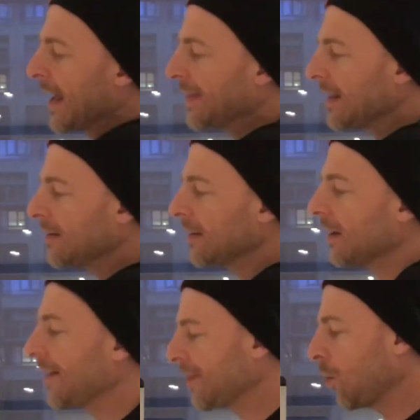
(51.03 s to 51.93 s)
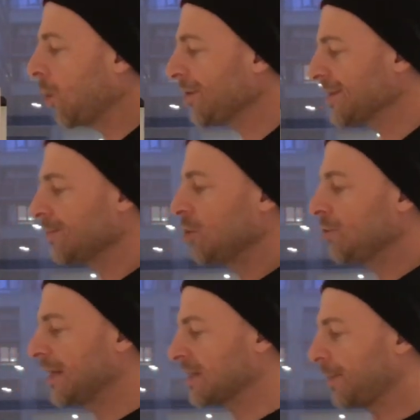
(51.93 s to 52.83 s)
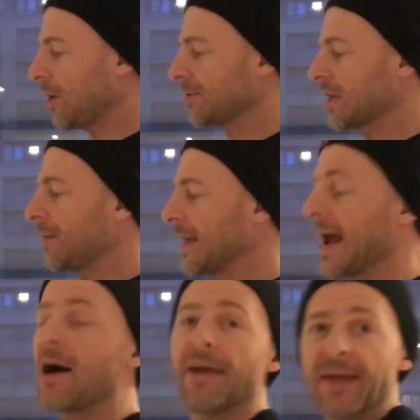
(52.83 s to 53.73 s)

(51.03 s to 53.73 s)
And then there were some new keto bars coming out,